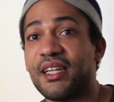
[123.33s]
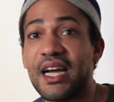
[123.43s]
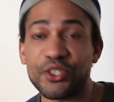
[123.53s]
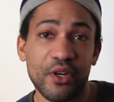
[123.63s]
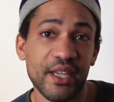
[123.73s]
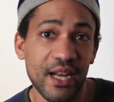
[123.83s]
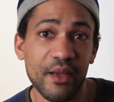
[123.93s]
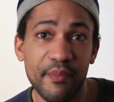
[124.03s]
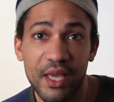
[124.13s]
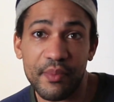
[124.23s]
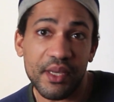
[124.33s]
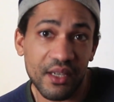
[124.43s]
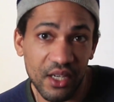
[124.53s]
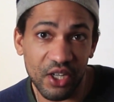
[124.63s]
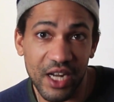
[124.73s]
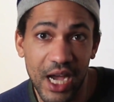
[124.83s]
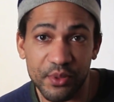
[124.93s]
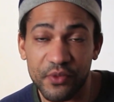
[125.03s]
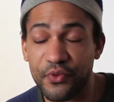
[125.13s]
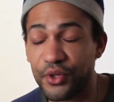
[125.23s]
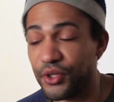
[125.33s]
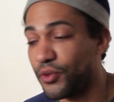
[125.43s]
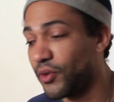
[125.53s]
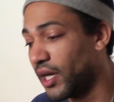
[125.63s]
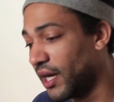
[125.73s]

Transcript: La Tranquera may be a good option for you.